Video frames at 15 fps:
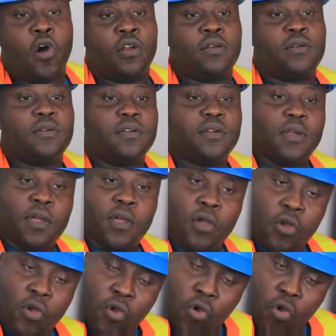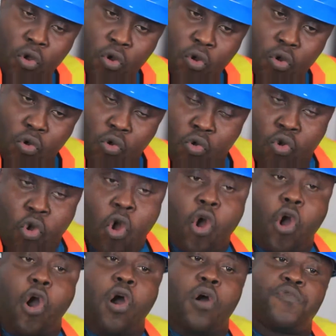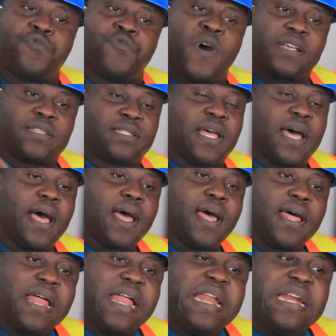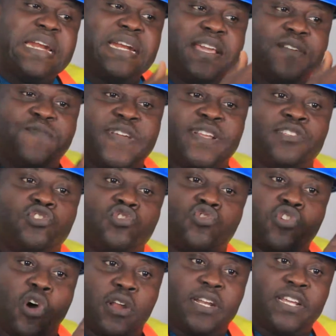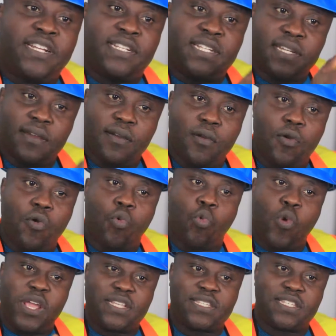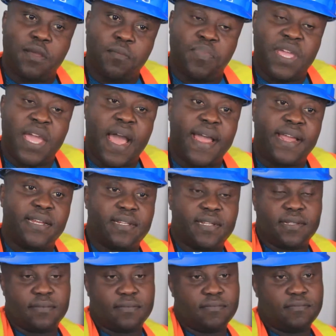on, go off faster, leaving solid waste behind.